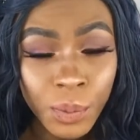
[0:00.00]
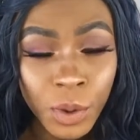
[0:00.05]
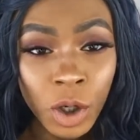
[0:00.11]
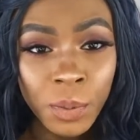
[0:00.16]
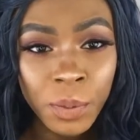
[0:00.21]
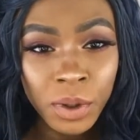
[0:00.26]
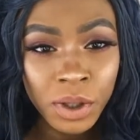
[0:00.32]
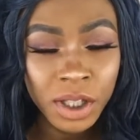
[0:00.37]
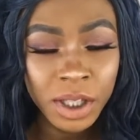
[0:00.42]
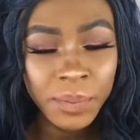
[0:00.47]

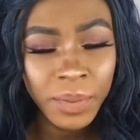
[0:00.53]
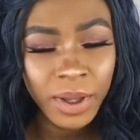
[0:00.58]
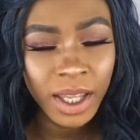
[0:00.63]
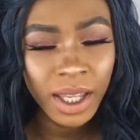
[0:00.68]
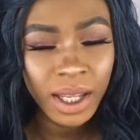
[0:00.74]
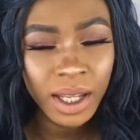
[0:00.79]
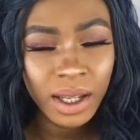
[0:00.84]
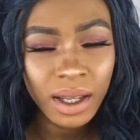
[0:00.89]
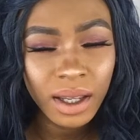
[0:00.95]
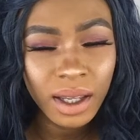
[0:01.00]
purpley
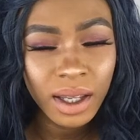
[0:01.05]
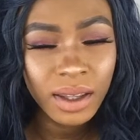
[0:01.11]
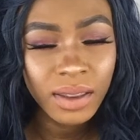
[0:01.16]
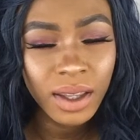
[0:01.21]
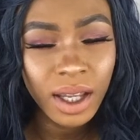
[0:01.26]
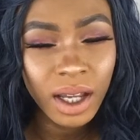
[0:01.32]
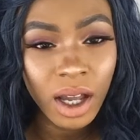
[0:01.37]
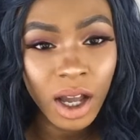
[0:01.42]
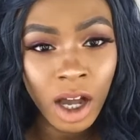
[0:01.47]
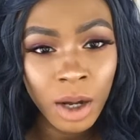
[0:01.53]
pink and
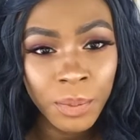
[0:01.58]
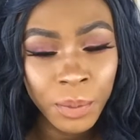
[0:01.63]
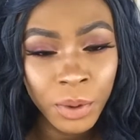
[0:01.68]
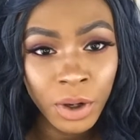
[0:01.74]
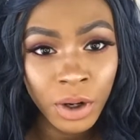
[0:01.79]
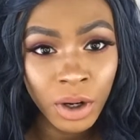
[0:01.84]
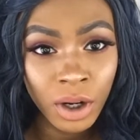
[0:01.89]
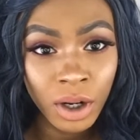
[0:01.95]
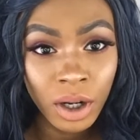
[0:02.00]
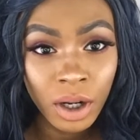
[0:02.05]
like
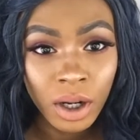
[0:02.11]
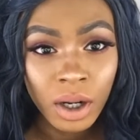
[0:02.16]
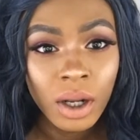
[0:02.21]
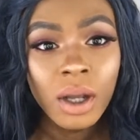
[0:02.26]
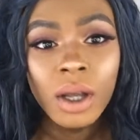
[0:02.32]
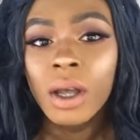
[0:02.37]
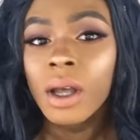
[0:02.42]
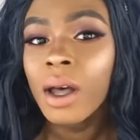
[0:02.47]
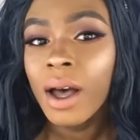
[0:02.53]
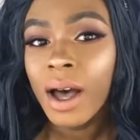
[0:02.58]
copper
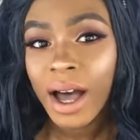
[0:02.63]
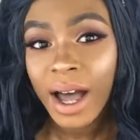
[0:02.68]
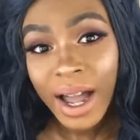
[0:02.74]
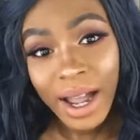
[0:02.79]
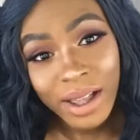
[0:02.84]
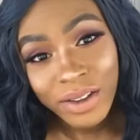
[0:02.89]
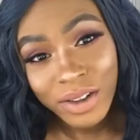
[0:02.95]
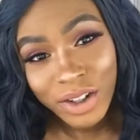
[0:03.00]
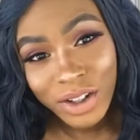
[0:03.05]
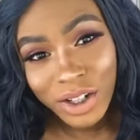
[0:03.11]

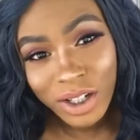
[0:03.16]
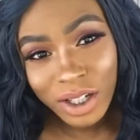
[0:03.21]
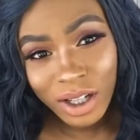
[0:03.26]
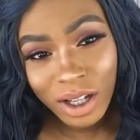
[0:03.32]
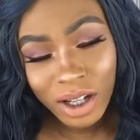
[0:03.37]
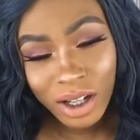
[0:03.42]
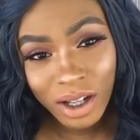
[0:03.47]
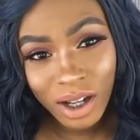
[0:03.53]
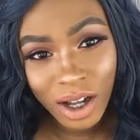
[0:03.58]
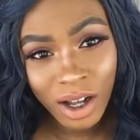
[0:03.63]
eye look.
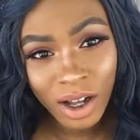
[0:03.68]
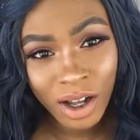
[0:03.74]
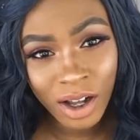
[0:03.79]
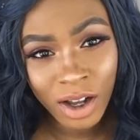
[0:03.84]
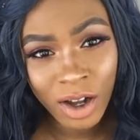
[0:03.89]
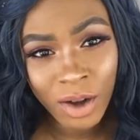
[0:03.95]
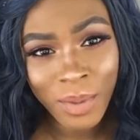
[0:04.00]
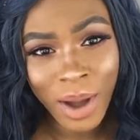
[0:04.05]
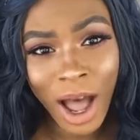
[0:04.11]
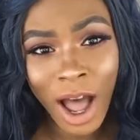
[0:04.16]

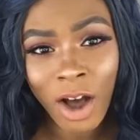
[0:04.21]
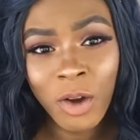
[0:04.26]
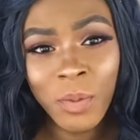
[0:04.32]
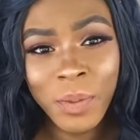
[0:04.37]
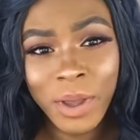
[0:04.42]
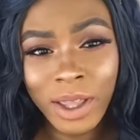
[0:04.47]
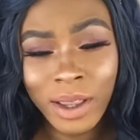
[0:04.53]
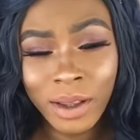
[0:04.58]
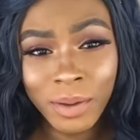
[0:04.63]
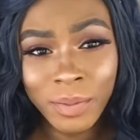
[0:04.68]

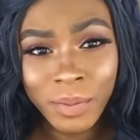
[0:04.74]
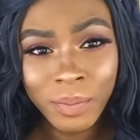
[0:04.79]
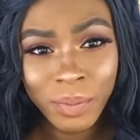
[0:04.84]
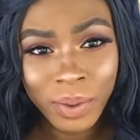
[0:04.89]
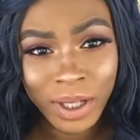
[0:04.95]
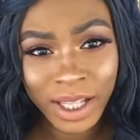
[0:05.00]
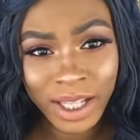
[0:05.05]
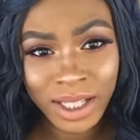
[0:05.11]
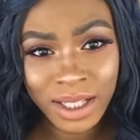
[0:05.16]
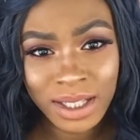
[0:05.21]
I'll
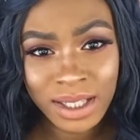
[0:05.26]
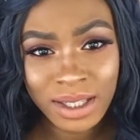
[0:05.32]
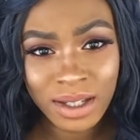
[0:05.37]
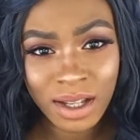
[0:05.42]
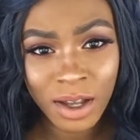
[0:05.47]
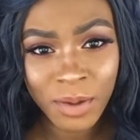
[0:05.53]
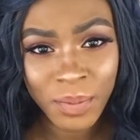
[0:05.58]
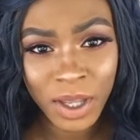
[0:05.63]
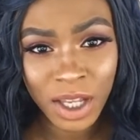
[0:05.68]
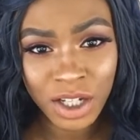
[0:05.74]
place
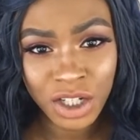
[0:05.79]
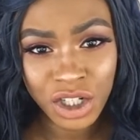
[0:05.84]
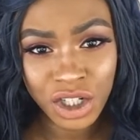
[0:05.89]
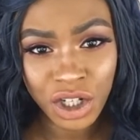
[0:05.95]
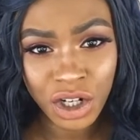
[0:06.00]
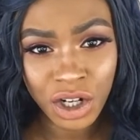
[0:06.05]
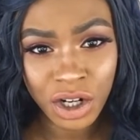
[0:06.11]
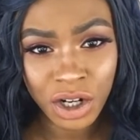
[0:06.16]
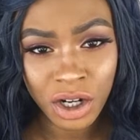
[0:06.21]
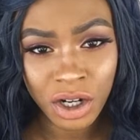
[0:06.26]
a
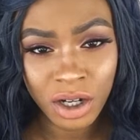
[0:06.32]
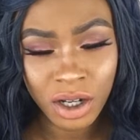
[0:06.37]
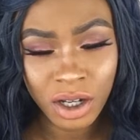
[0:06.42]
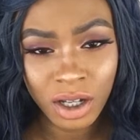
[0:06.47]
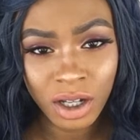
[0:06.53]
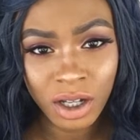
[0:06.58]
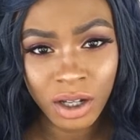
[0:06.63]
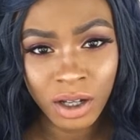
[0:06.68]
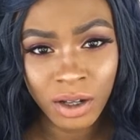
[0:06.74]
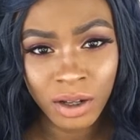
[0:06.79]
picture
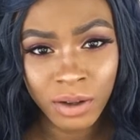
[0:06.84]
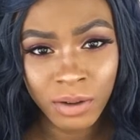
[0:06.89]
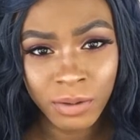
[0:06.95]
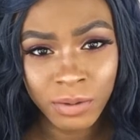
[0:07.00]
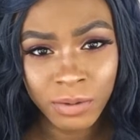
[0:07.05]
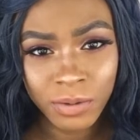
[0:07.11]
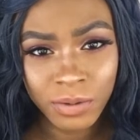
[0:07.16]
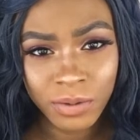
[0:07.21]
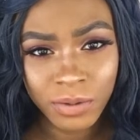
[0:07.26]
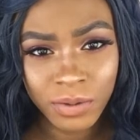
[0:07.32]

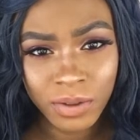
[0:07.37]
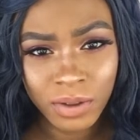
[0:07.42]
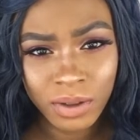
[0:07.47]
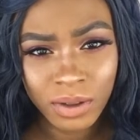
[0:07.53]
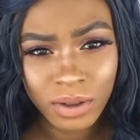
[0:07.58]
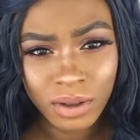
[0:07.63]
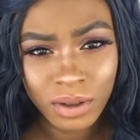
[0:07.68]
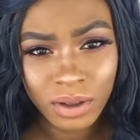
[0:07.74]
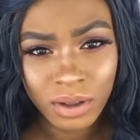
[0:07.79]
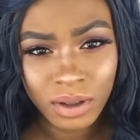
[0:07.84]
of
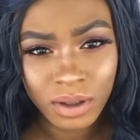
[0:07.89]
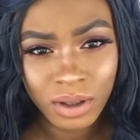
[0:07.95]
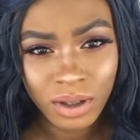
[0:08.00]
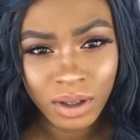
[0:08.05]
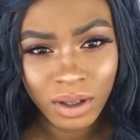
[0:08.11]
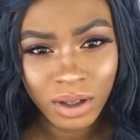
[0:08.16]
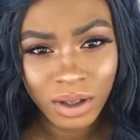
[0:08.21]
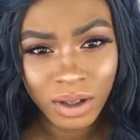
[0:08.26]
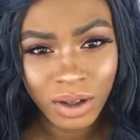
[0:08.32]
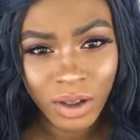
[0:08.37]

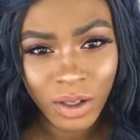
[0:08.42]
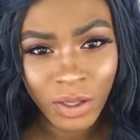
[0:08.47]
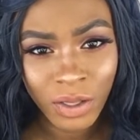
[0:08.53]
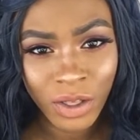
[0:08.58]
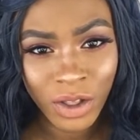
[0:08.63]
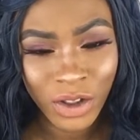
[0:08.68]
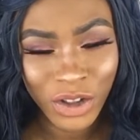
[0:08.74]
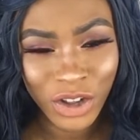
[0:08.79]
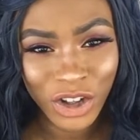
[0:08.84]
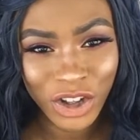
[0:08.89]

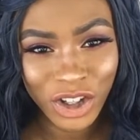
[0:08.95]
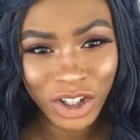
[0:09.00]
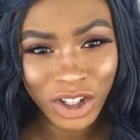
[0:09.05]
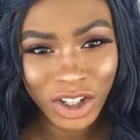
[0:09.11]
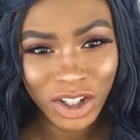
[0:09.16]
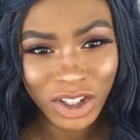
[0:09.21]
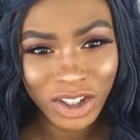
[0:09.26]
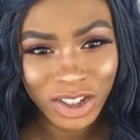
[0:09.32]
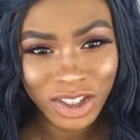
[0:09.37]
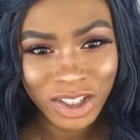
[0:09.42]
the
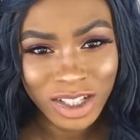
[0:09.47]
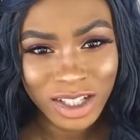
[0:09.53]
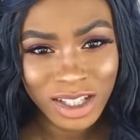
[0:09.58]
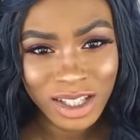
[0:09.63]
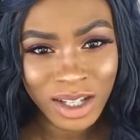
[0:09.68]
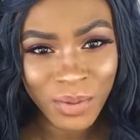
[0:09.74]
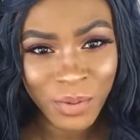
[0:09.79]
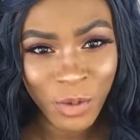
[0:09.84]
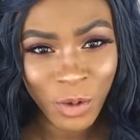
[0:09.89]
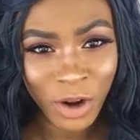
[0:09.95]
look
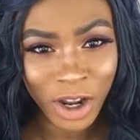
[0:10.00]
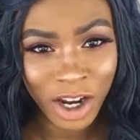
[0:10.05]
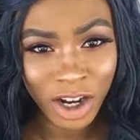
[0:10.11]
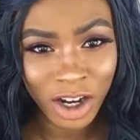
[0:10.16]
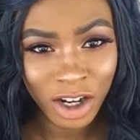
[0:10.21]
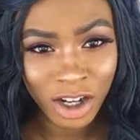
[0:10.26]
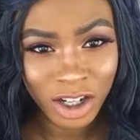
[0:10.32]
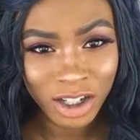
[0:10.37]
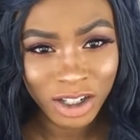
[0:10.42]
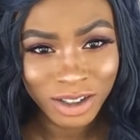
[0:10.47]

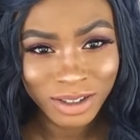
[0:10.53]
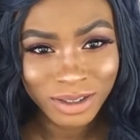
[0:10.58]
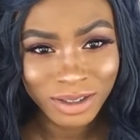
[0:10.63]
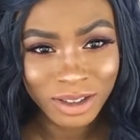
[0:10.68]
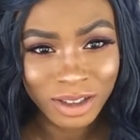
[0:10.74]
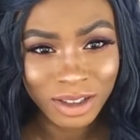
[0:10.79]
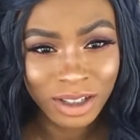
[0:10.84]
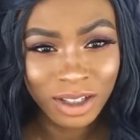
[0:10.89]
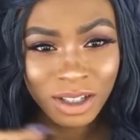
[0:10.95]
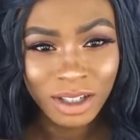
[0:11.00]
somewhere.
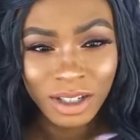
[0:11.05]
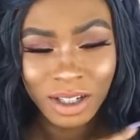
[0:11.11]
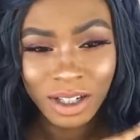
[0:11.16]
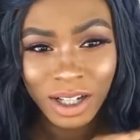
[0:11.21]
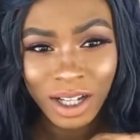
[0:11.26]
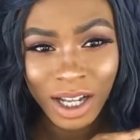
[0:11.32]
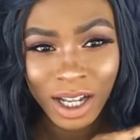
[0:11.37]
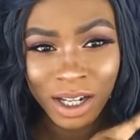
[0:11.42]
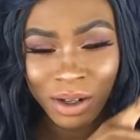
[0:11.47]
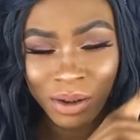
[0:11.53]

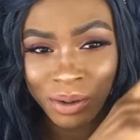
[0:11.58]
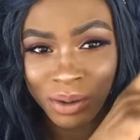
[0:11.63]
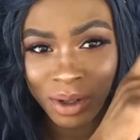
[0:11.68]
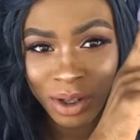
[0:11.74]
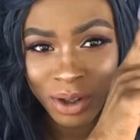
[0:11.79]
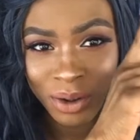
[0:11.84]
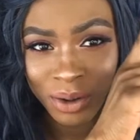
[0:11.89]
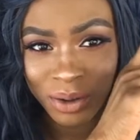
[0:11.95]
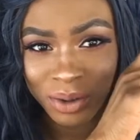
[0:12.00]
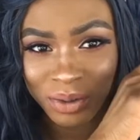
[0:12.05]
I don't
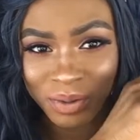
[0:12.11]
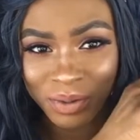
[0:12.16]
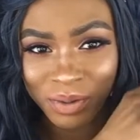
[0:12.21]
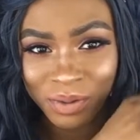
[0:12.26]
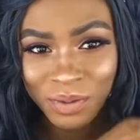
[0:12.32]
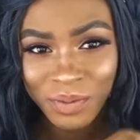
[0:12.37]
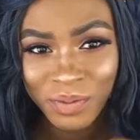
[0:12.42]
know,